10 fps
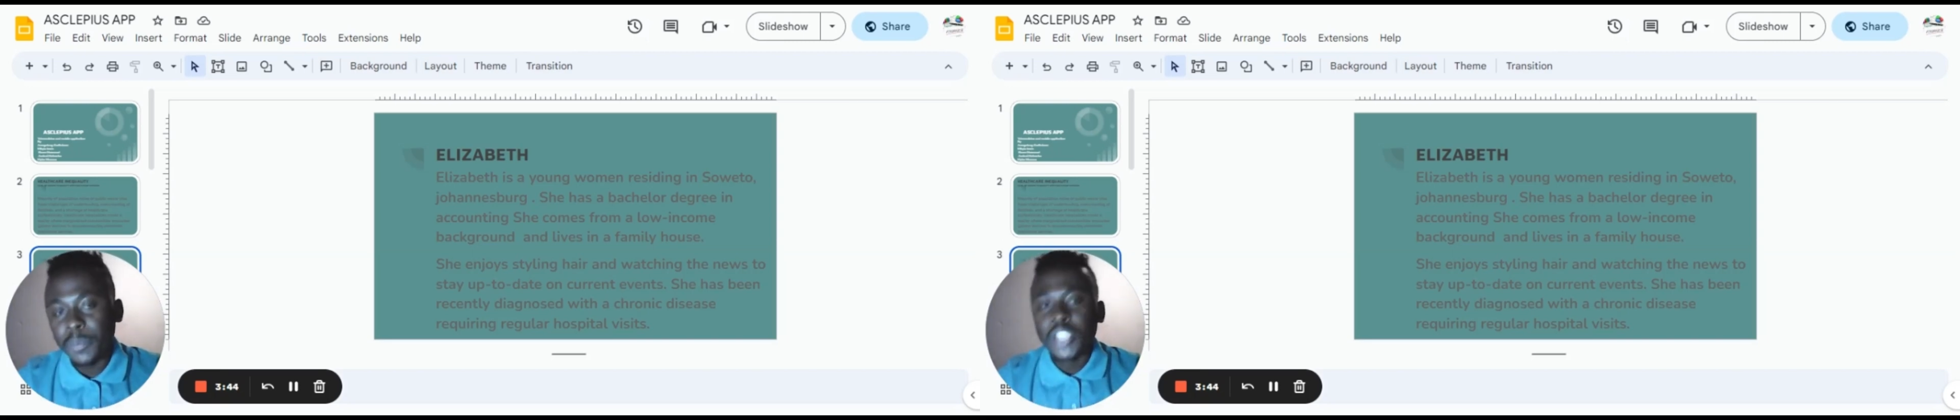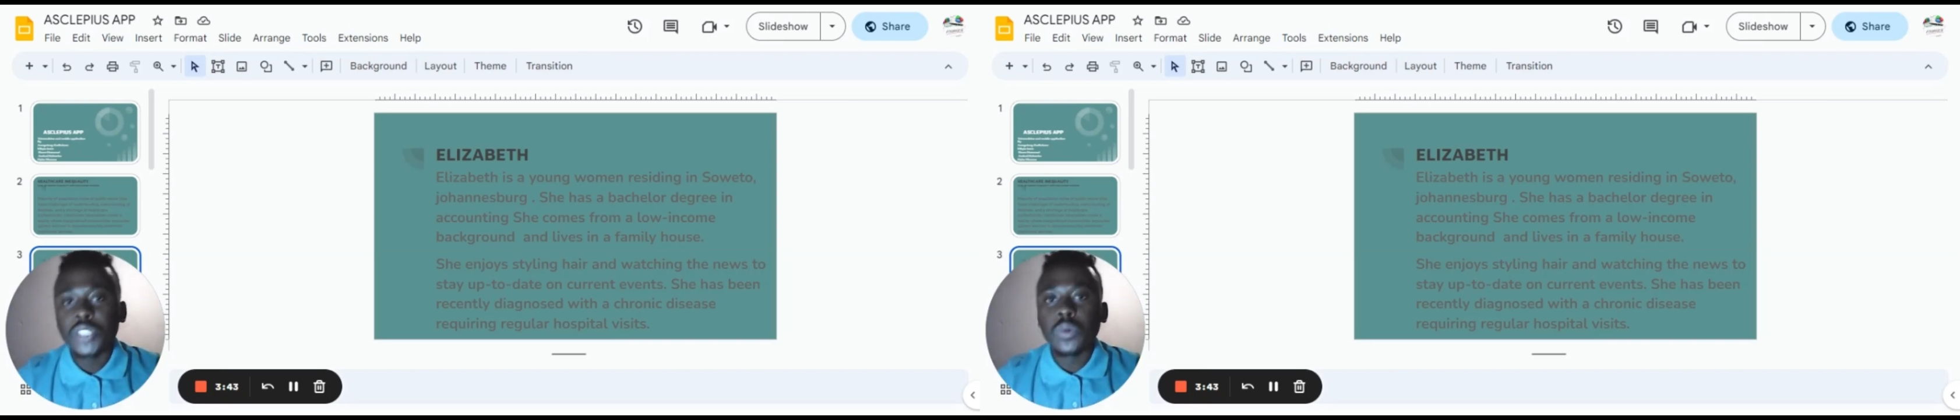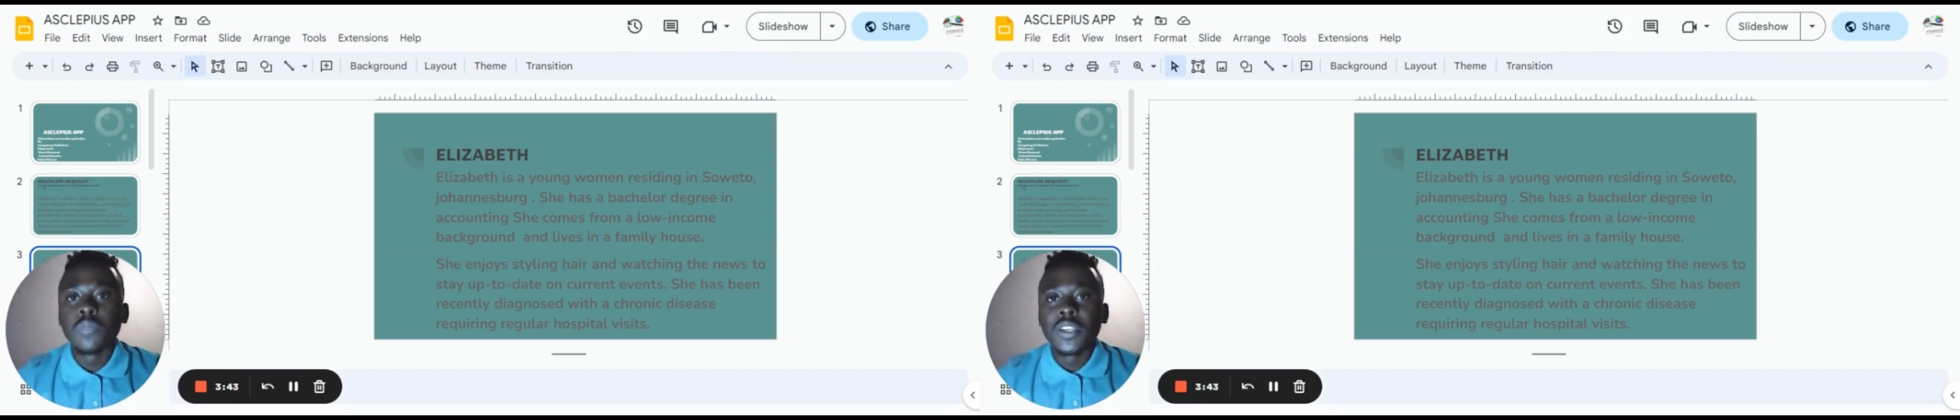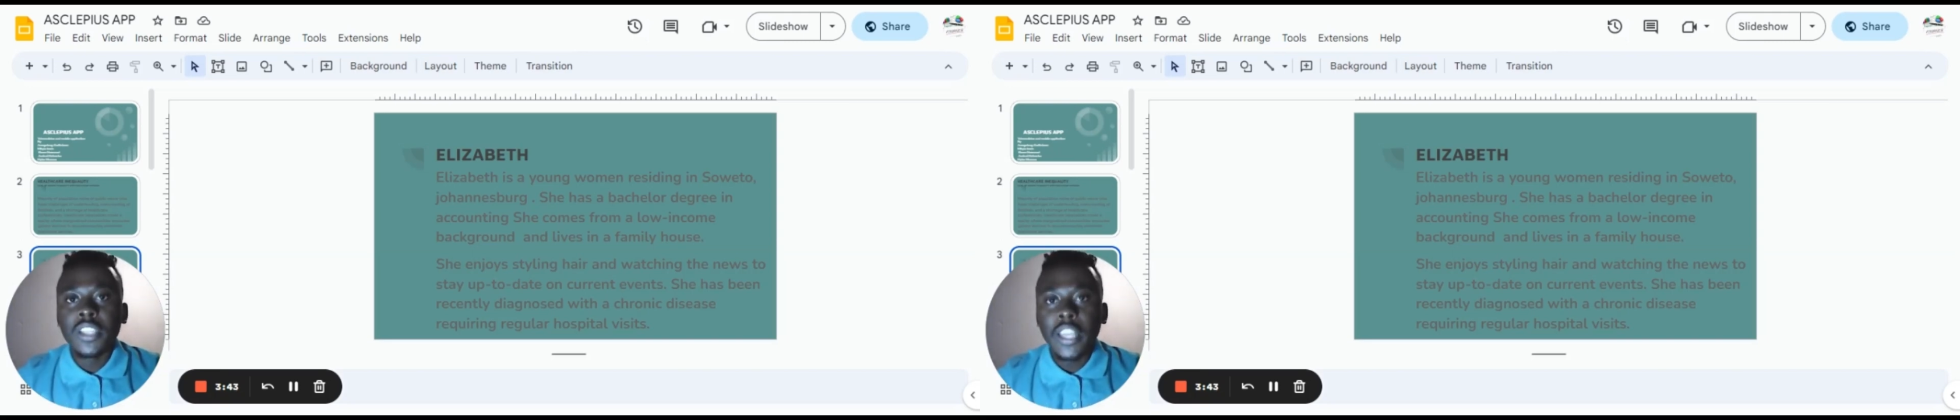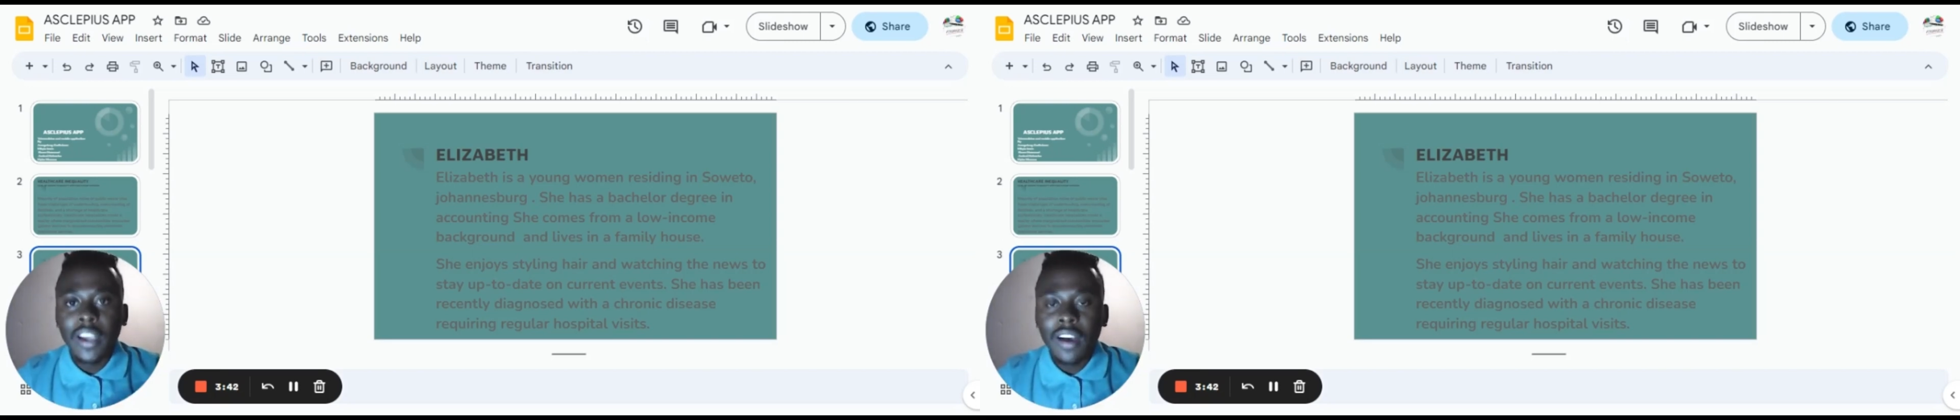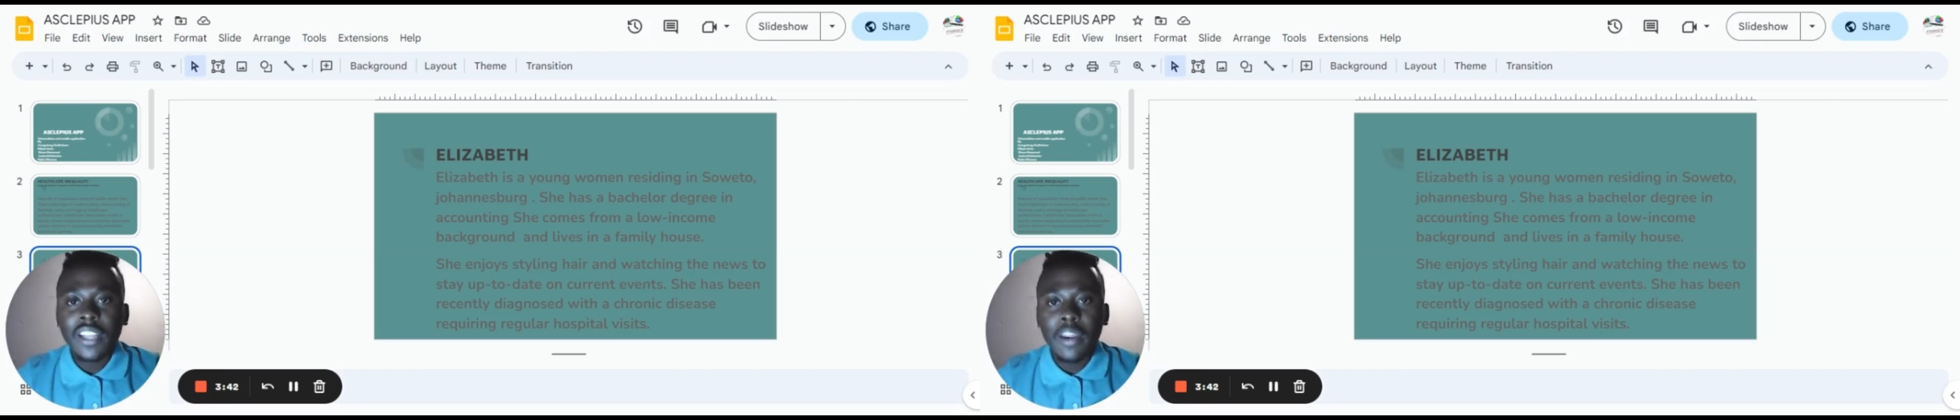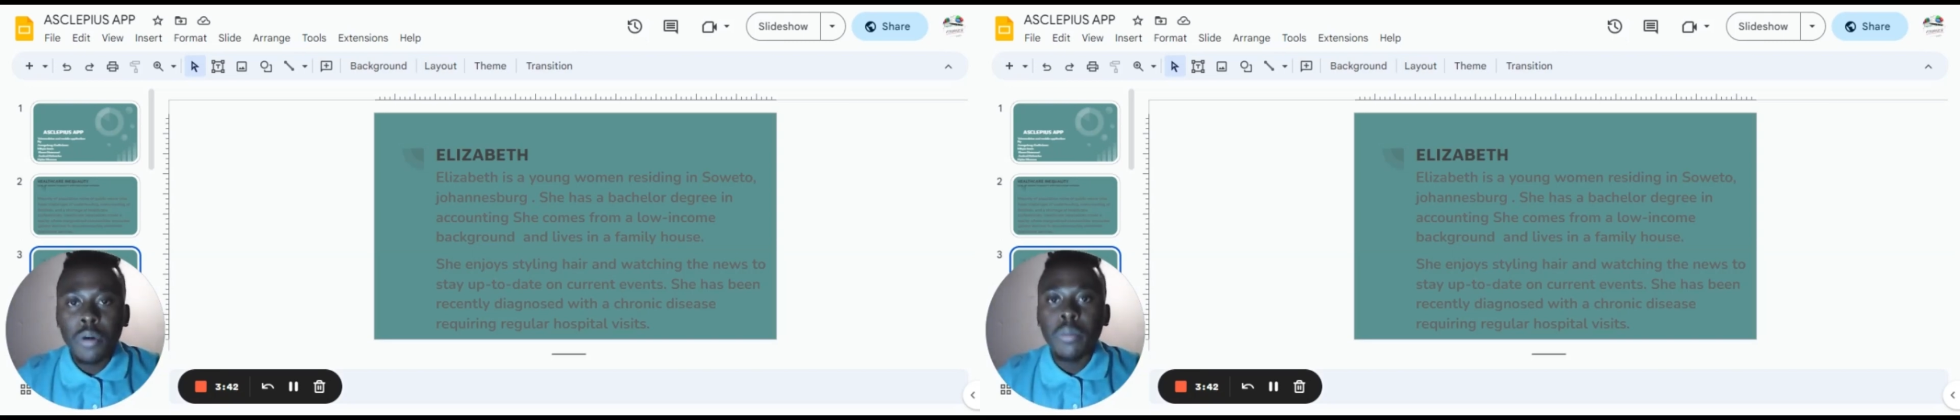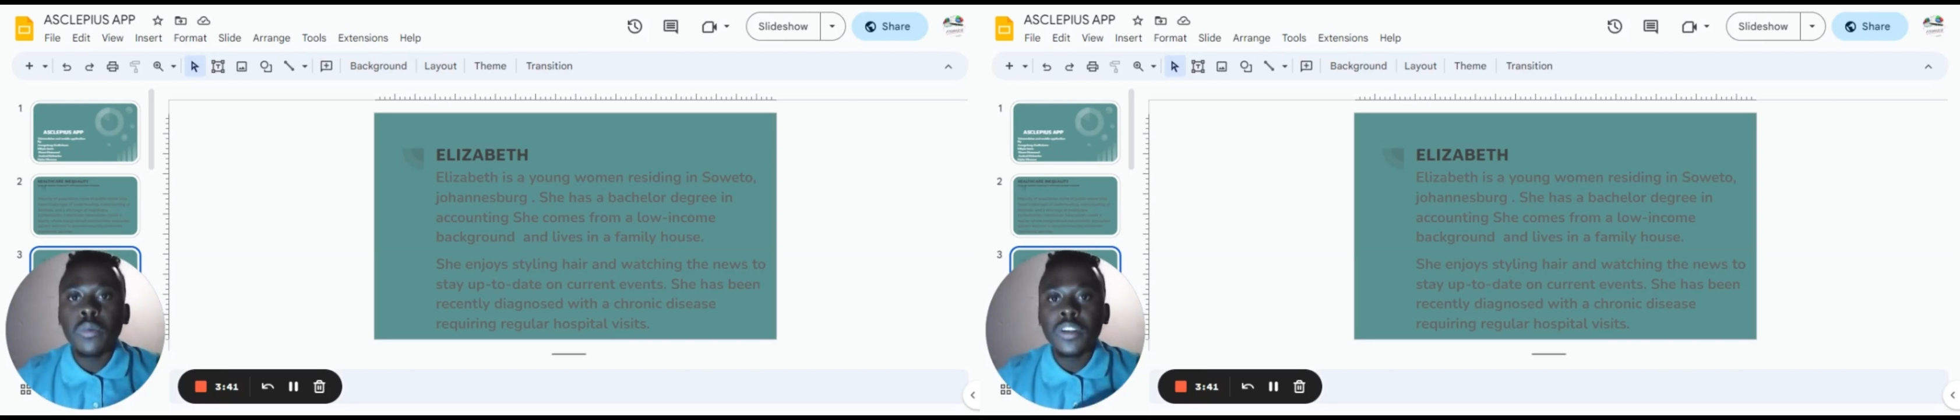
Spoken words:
So she encountered a problem